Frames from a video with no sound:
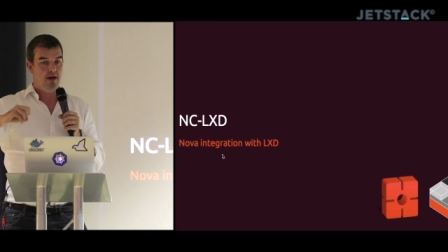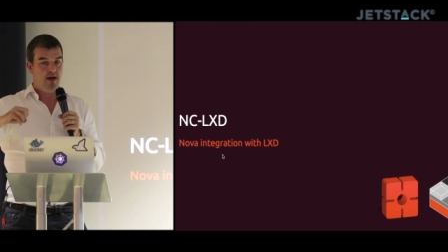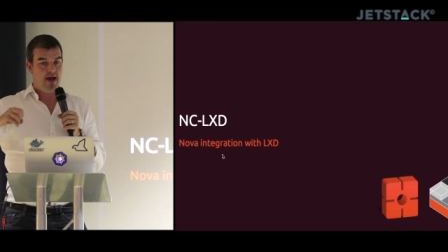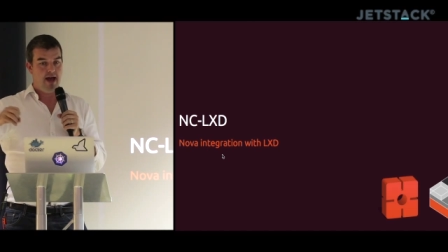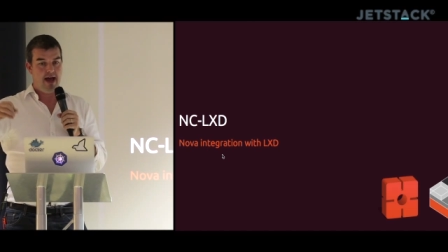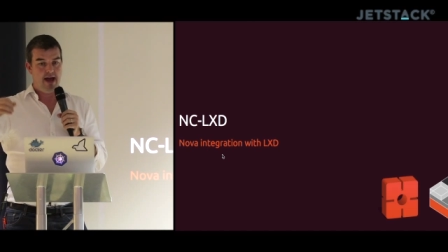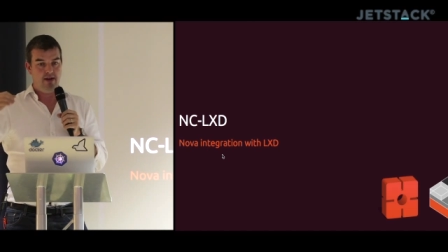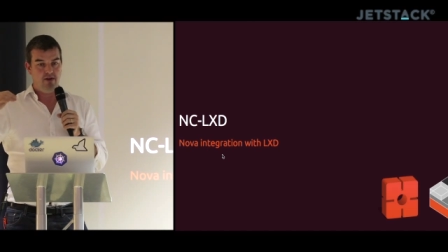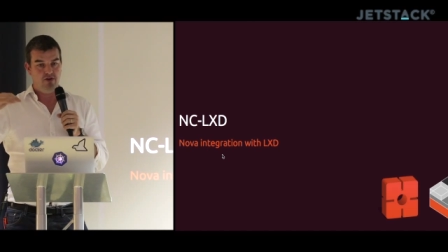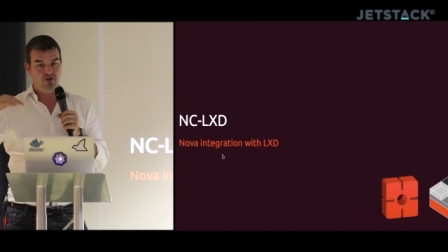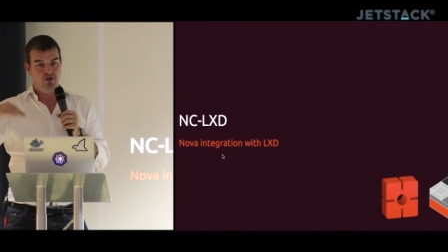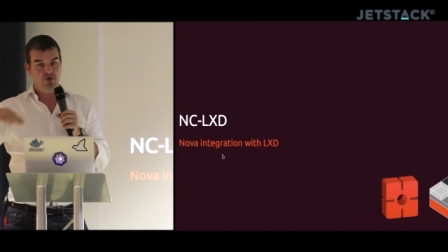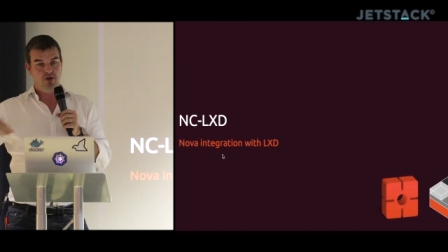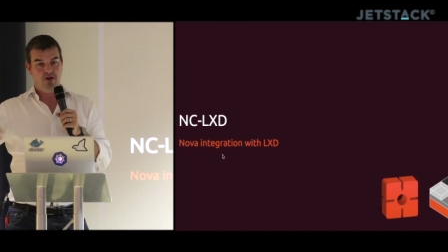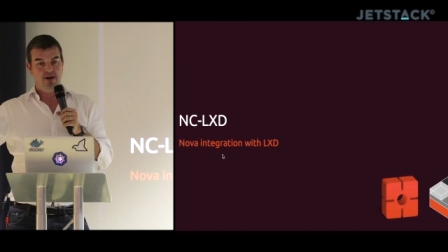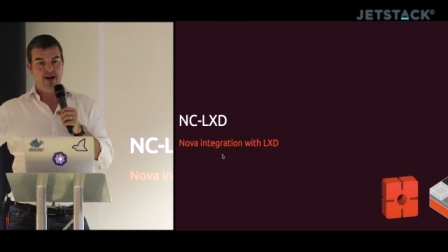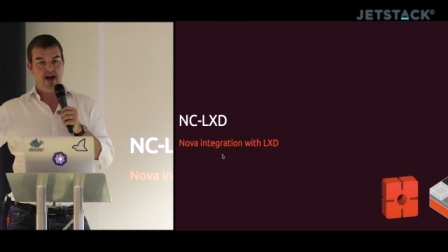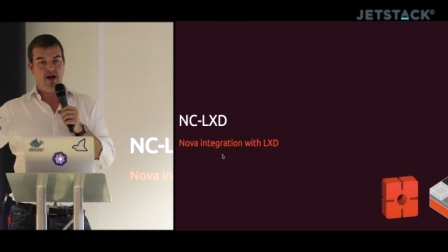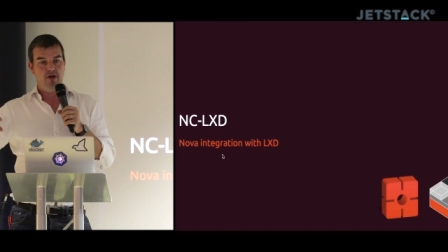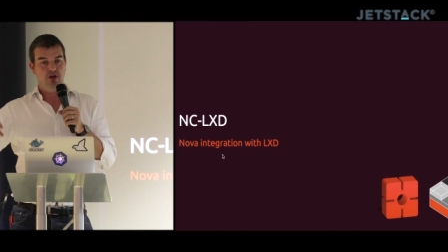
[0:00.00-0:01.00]
And you
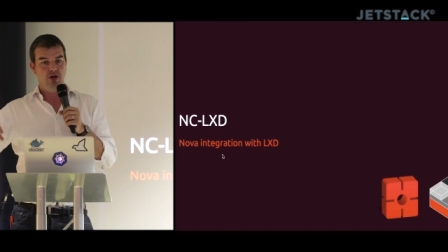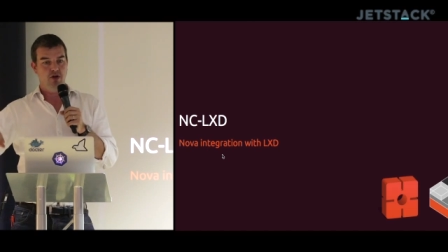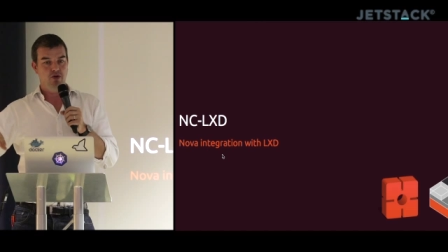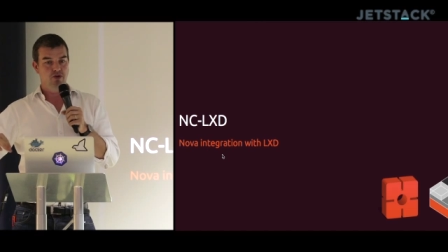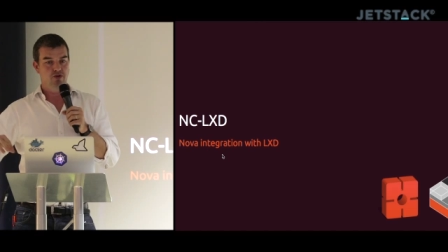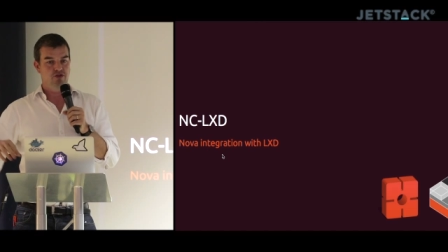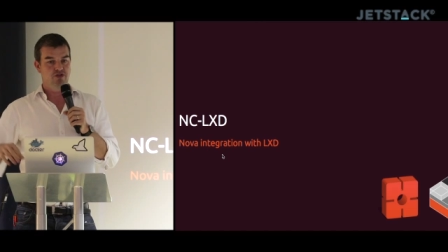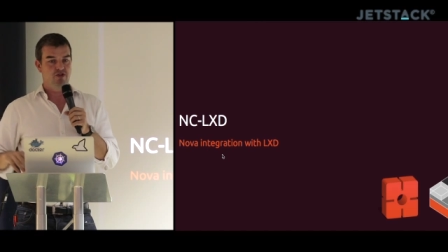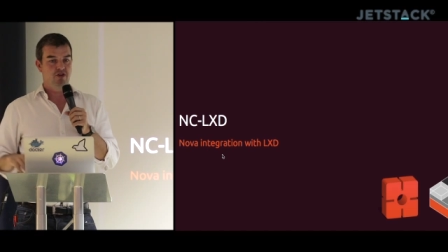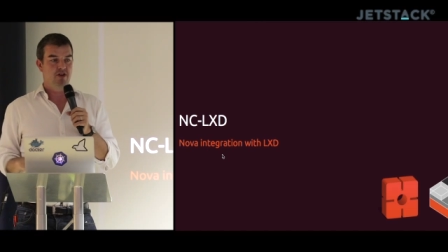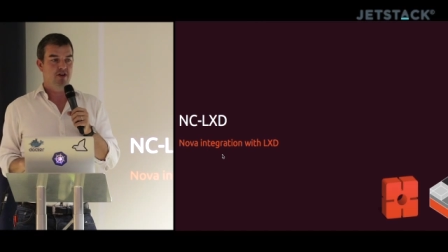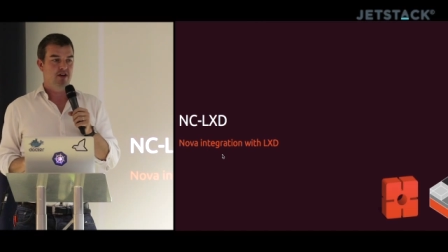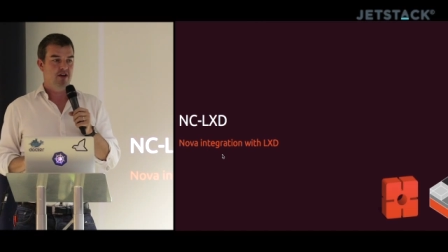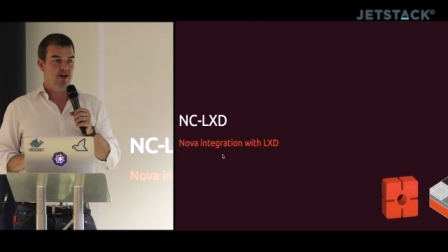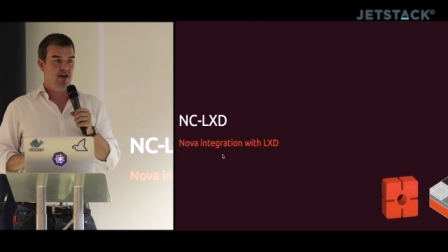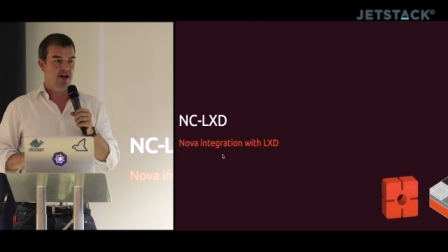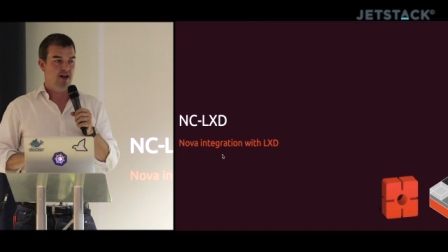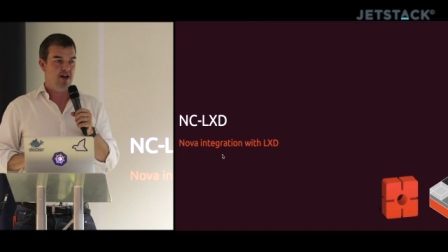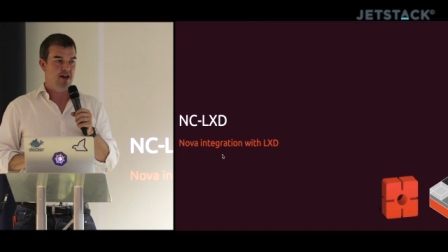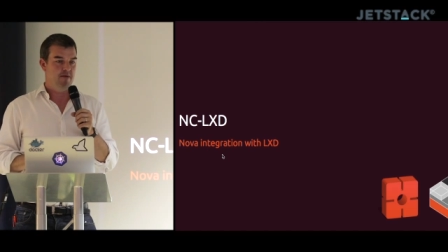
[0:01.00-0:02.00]
can now use
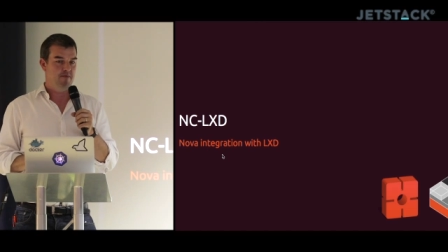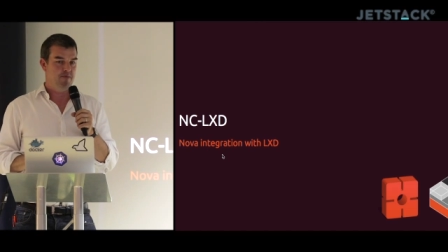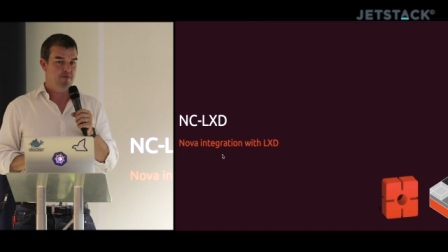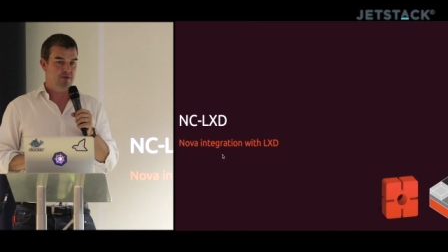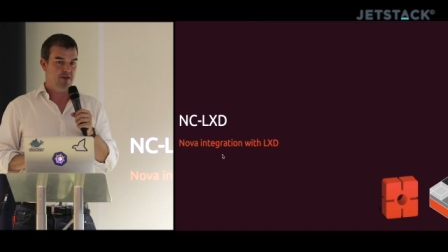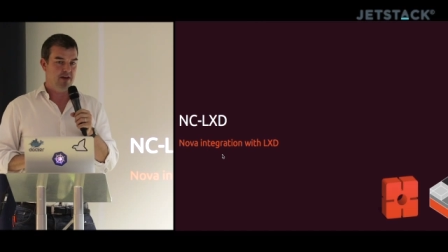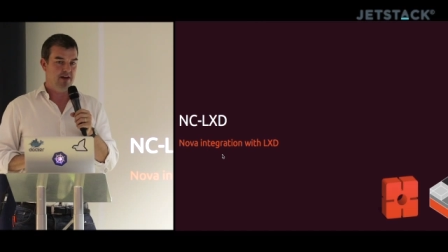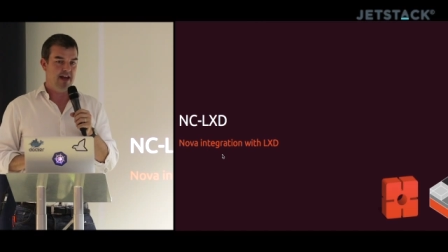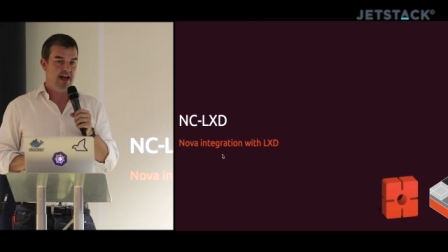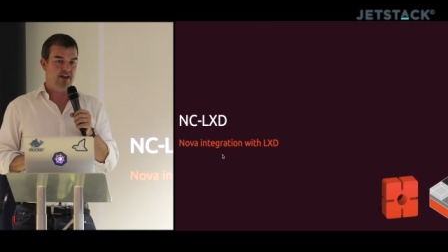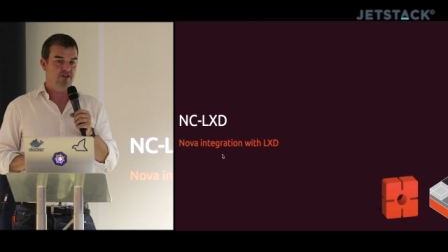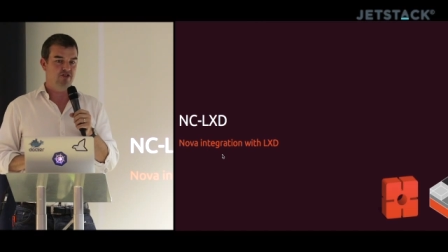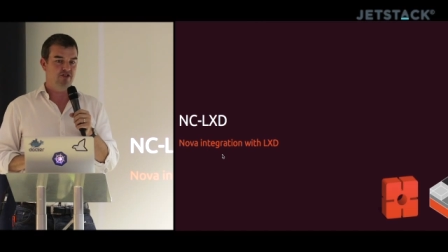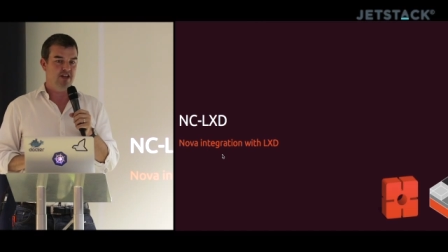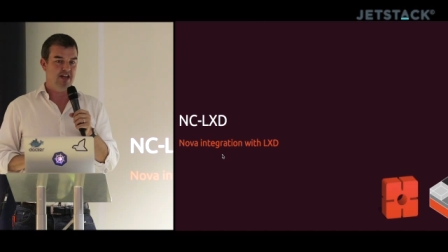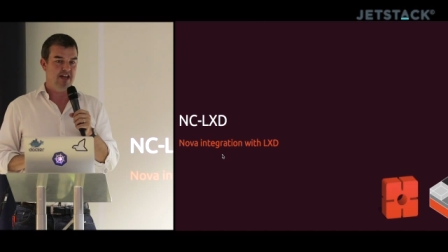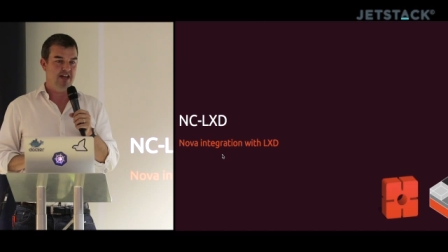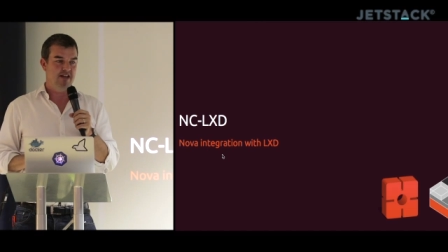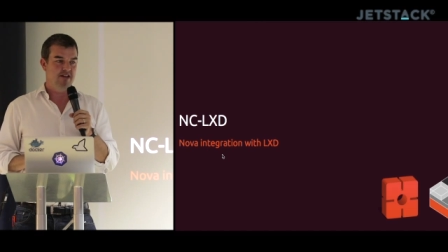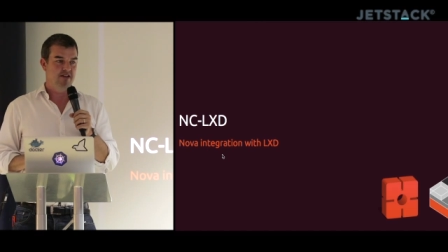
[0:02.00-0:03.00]

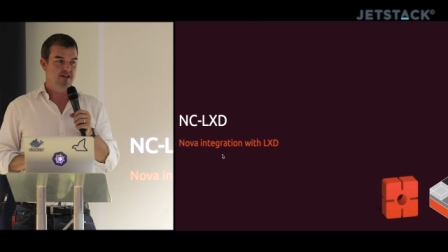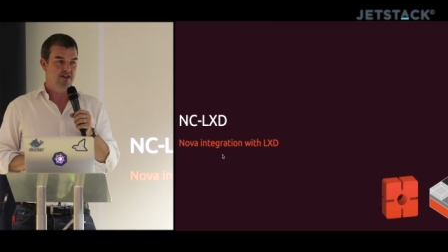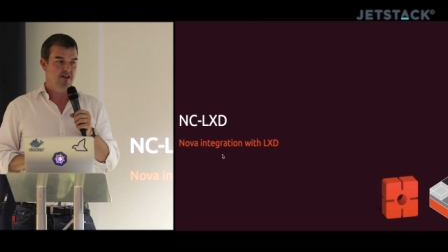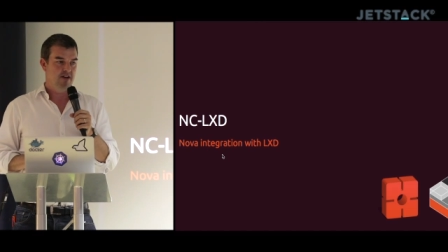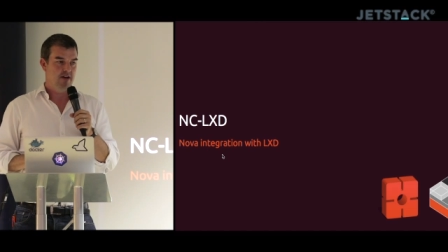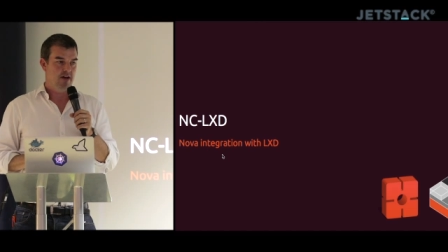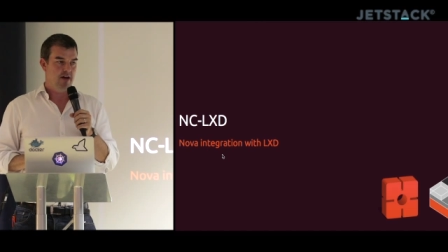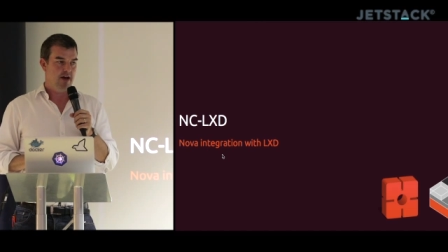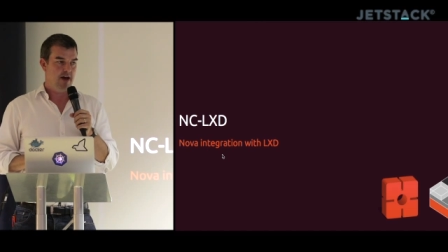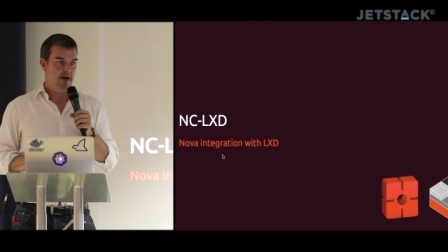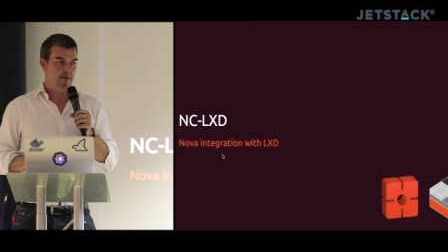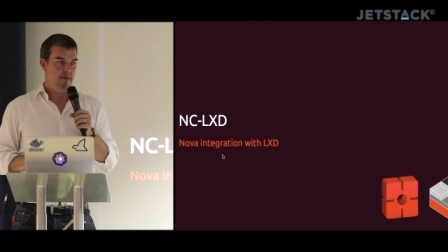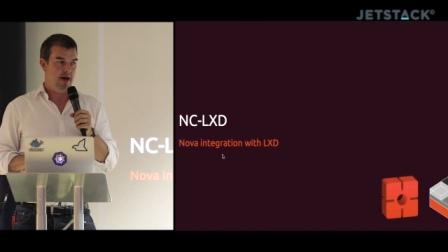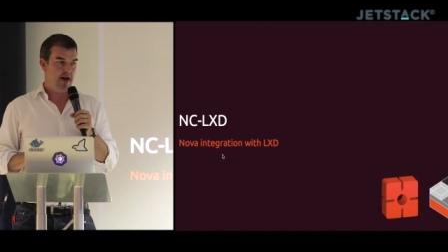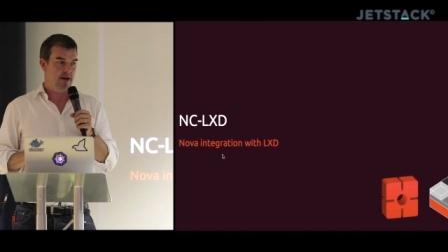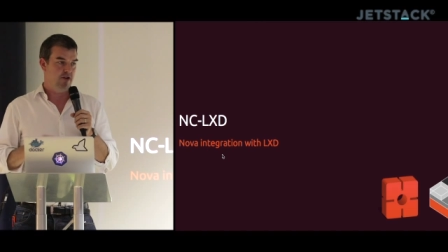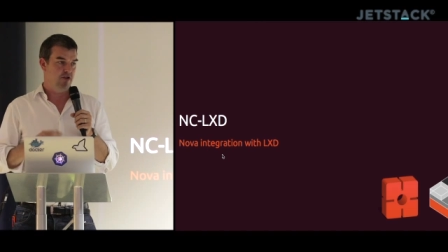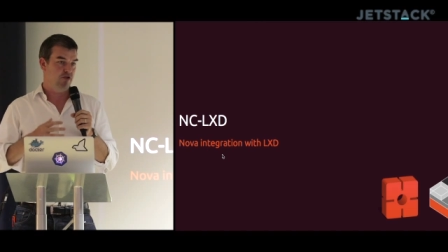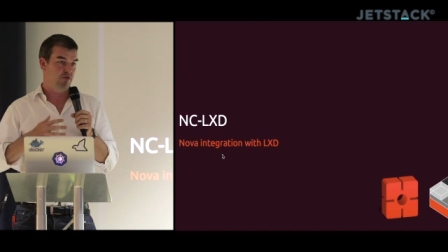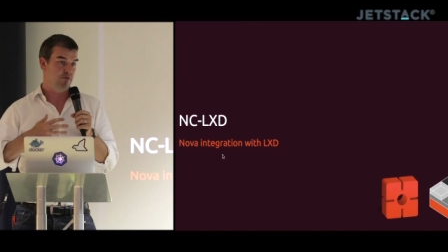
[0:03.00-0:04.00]
LXD
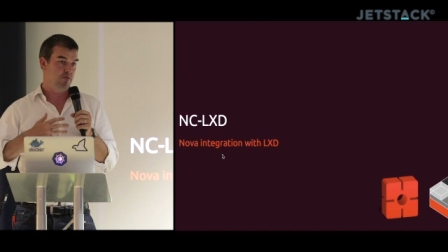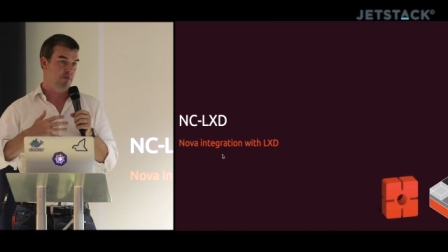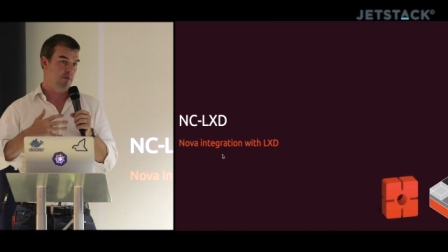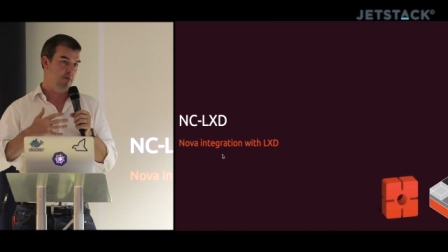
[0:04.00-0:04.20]
and